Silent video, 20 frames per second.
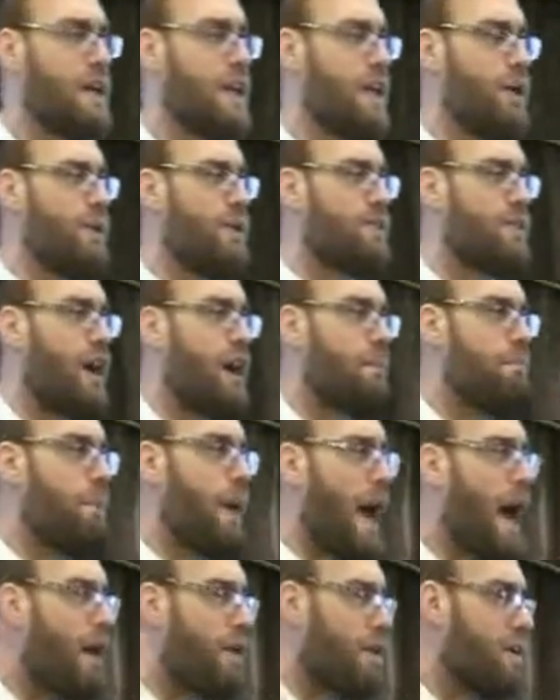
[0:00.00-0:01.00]
he was
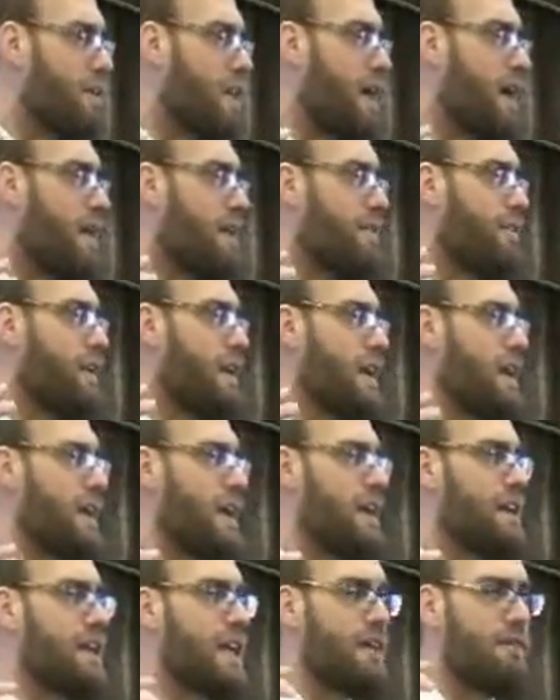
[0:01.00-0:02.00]
unparalleled
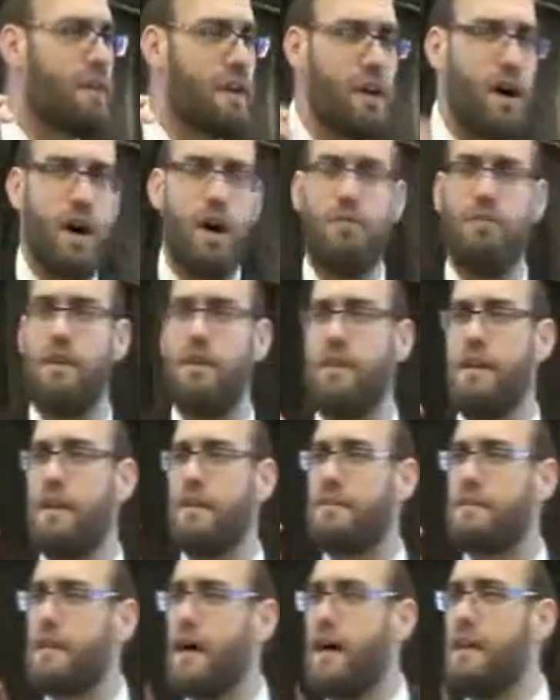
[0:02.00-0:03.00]
in giving over the
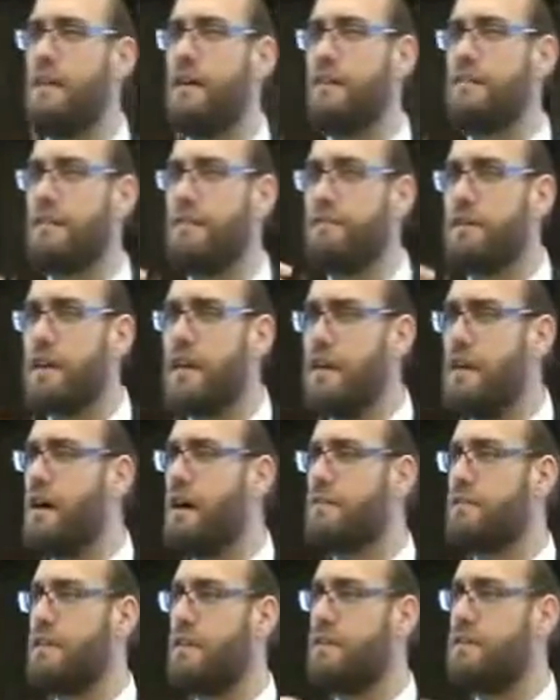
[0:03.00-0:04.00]
Yisaidus of
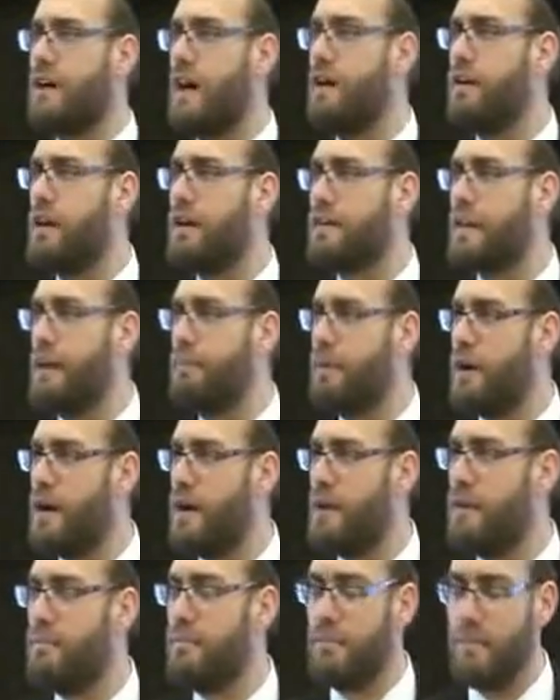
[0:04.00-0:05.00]
Chinuch to the Dairis
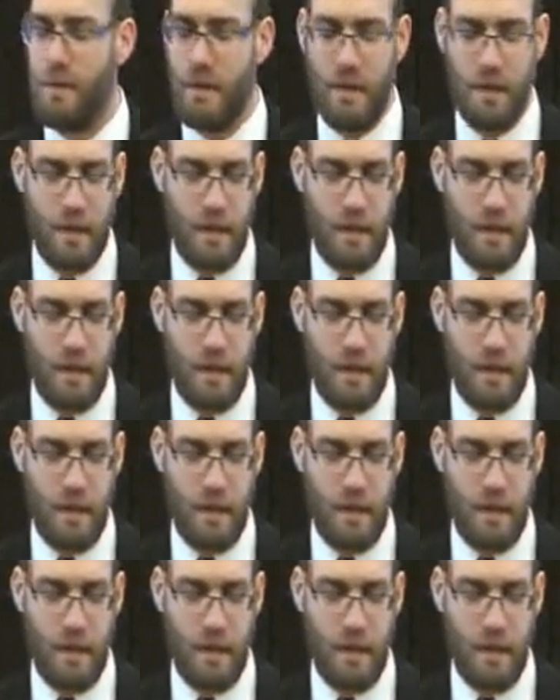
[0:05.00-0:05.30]
Habayim.